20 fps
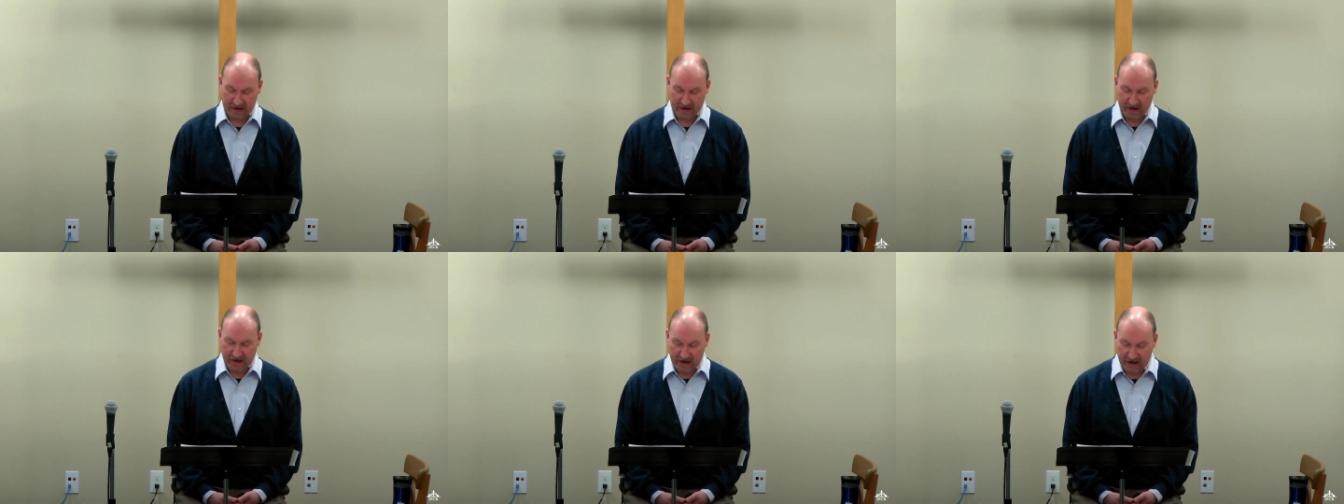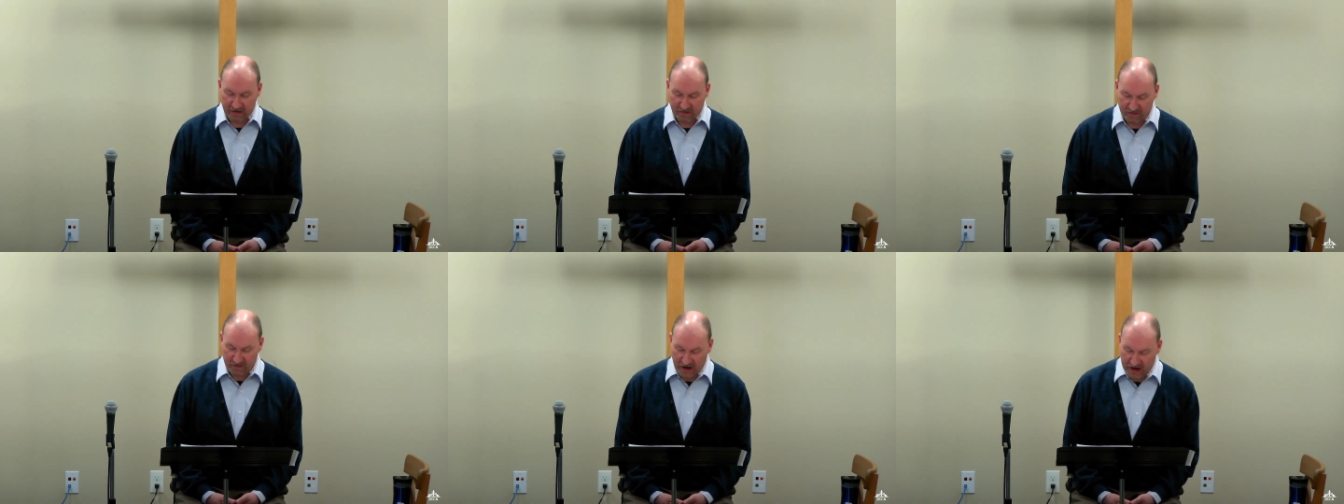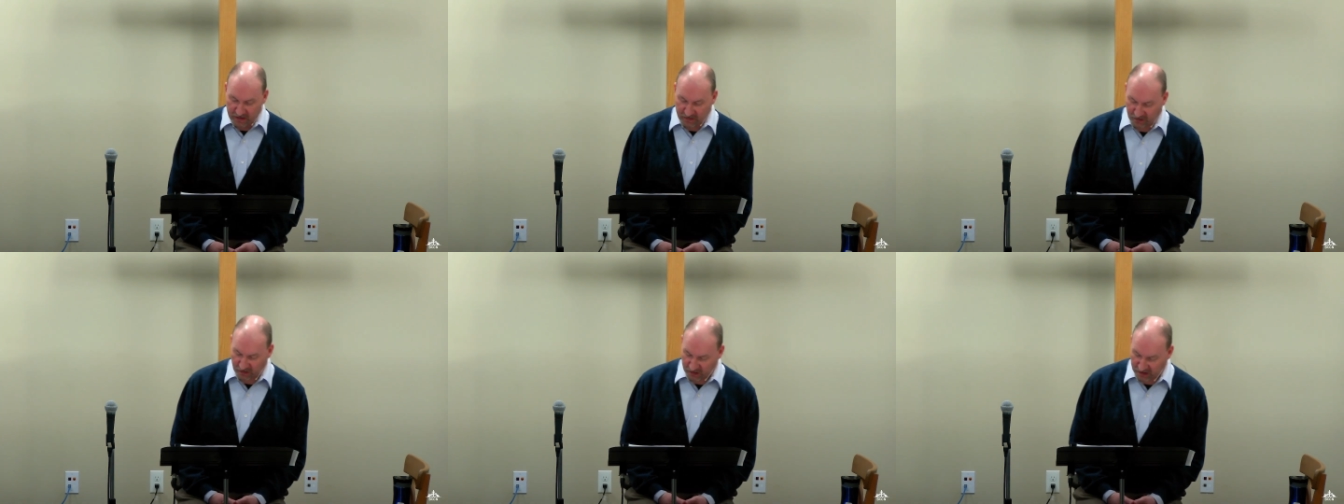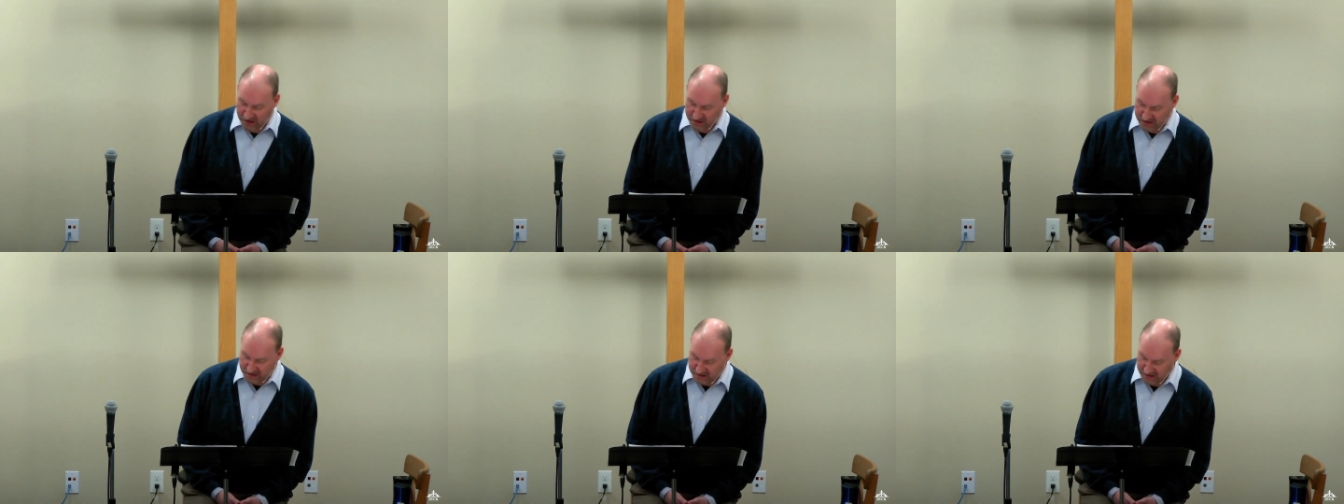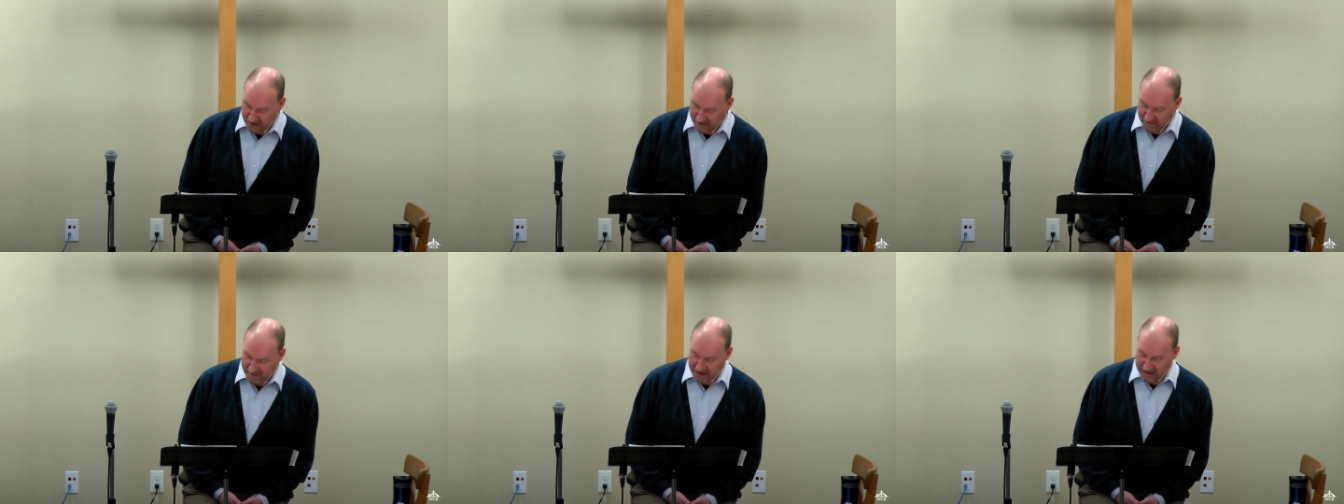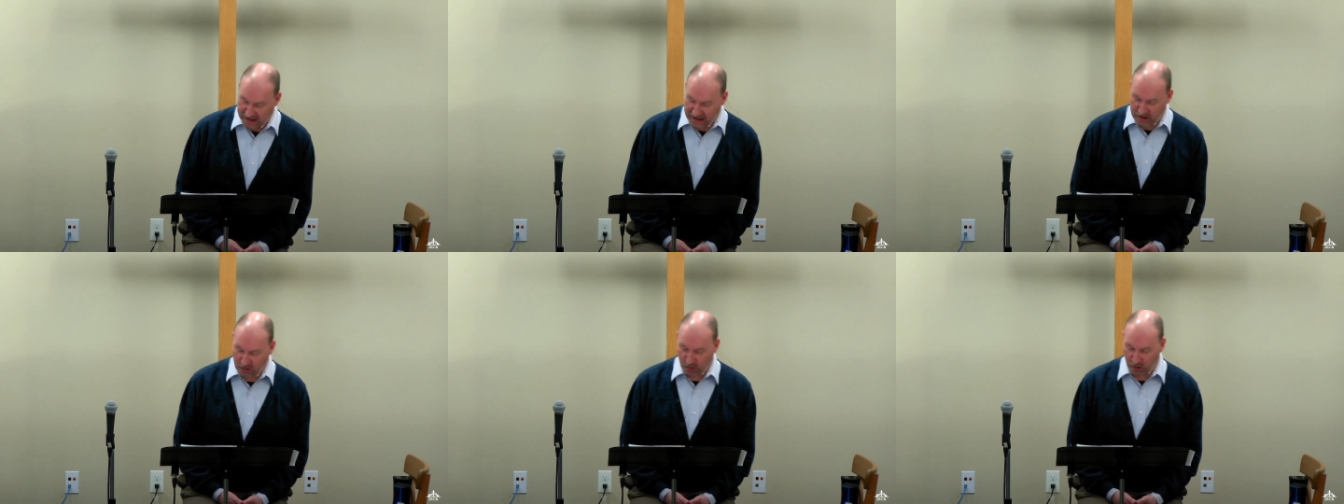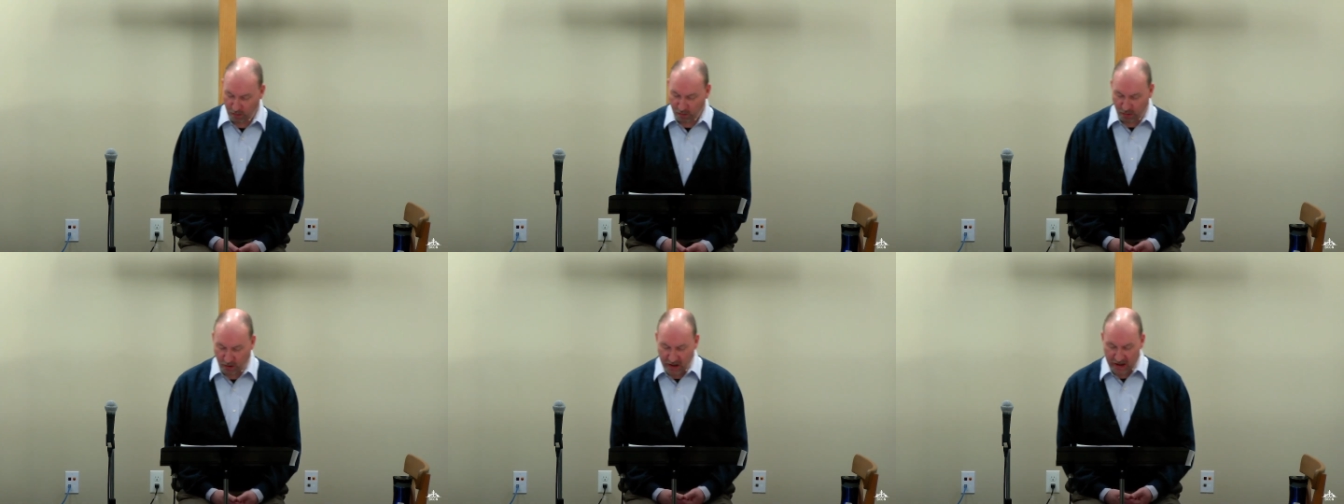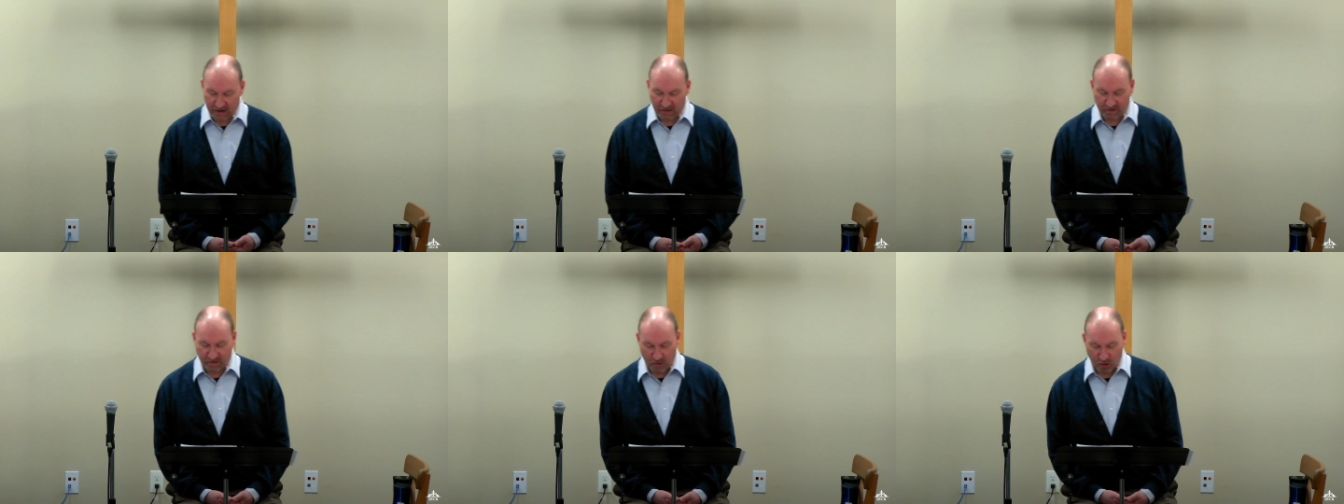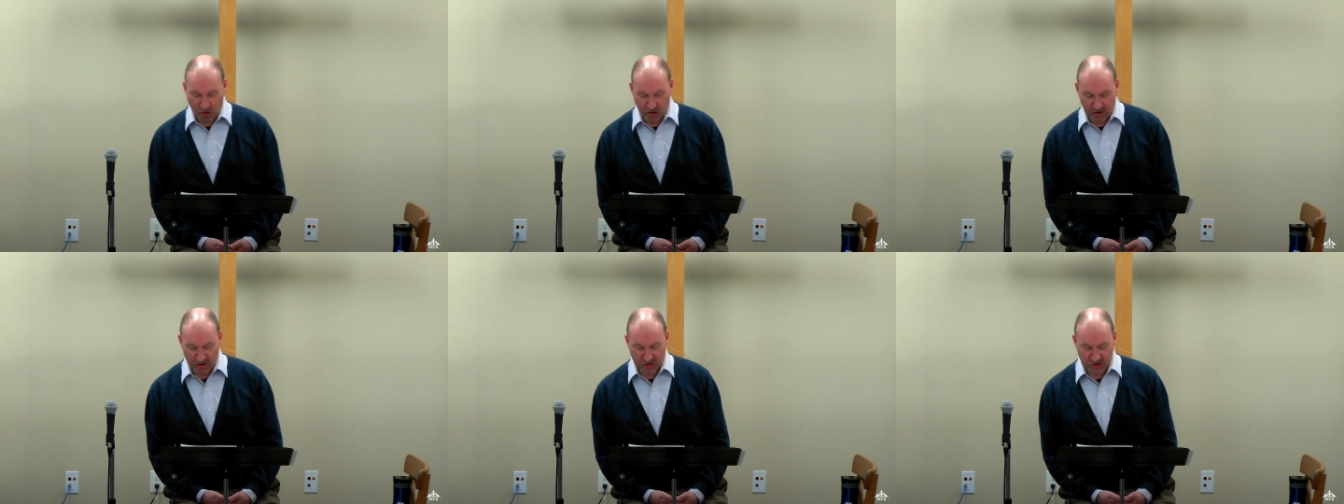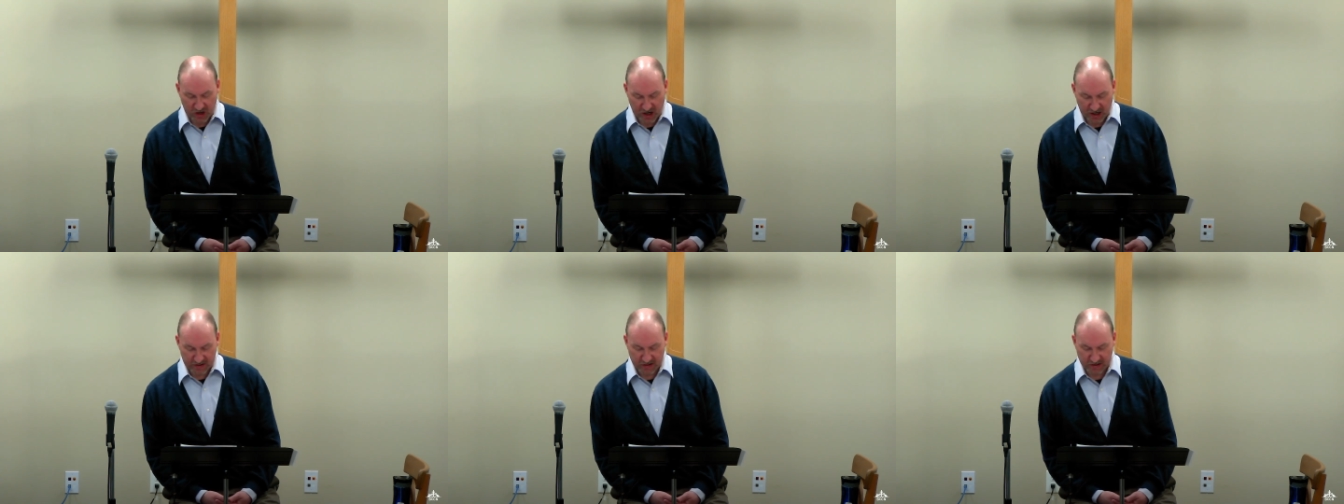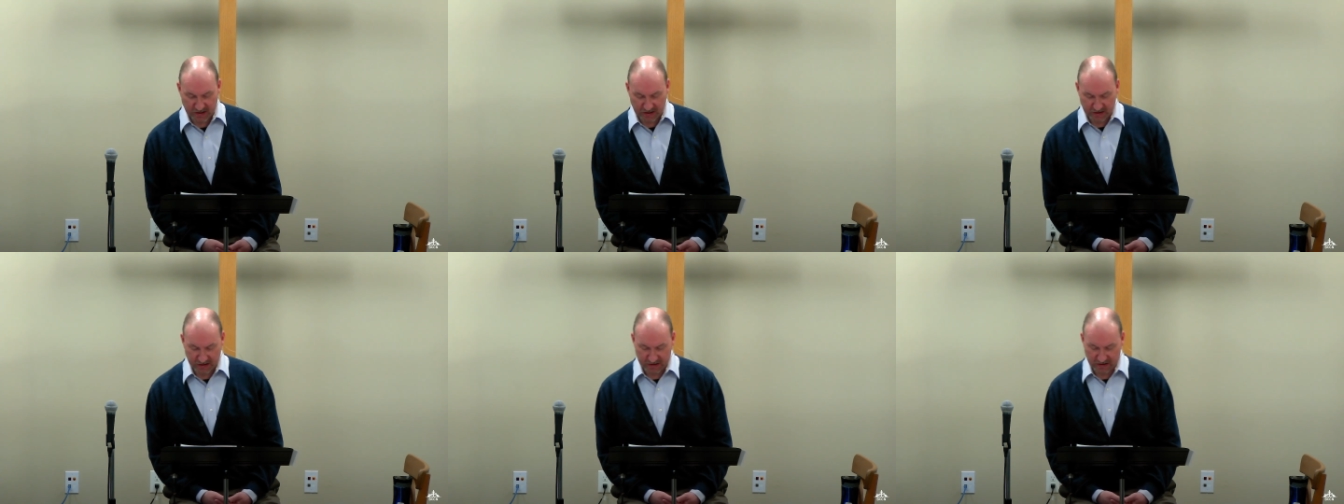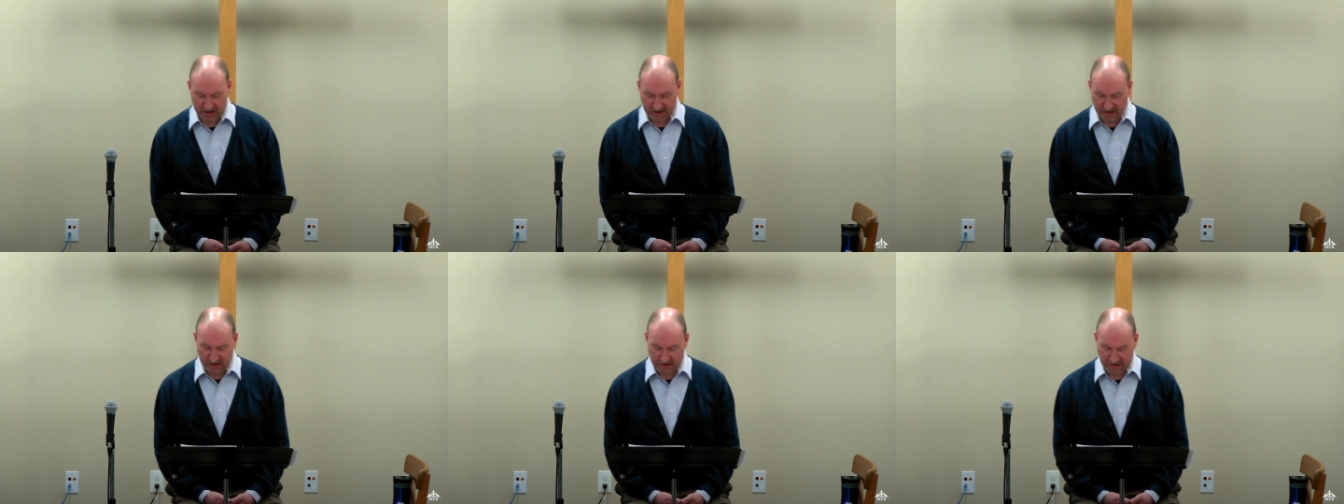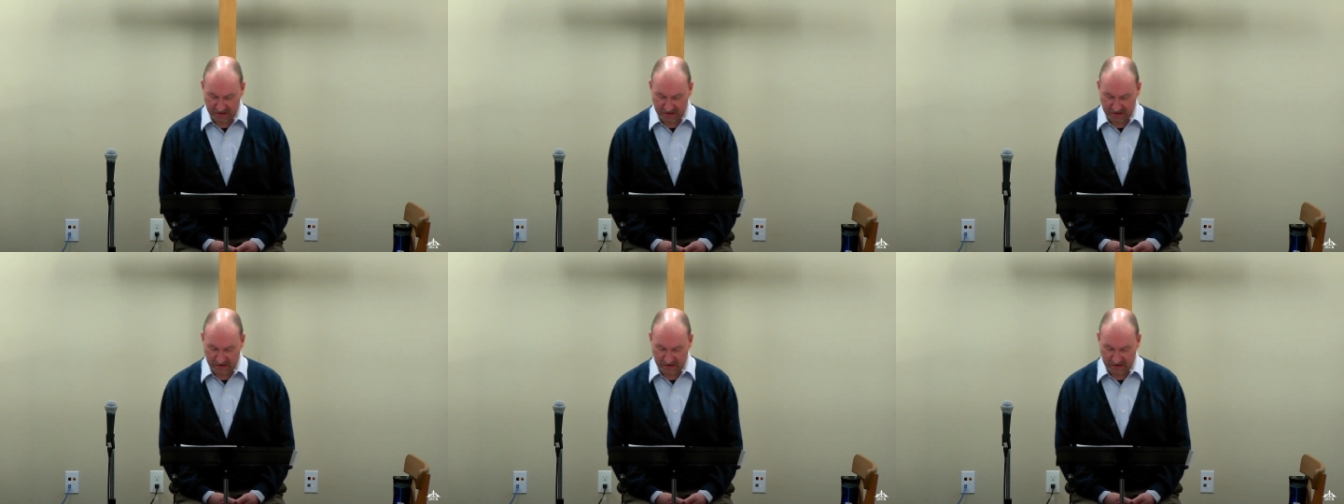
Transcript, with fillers: In faithfulness he will bring forth justice.